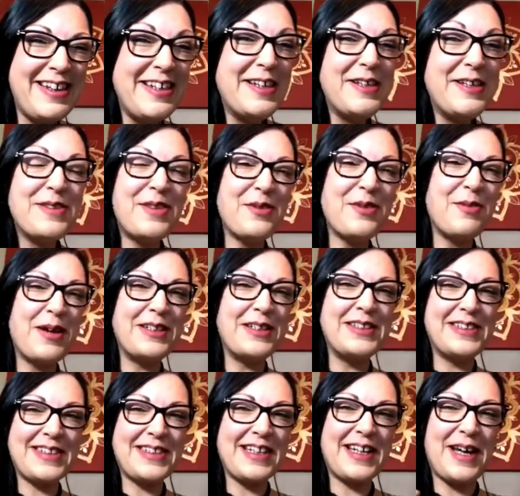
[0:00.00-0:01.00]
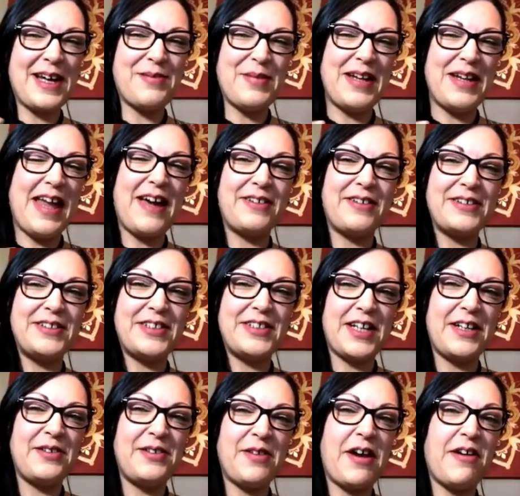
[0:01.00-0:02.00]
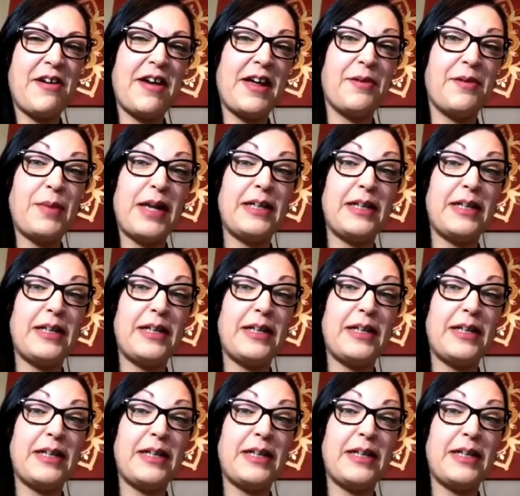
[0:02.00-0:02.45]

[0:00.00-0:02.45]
the ones that are coming out in January, I mean,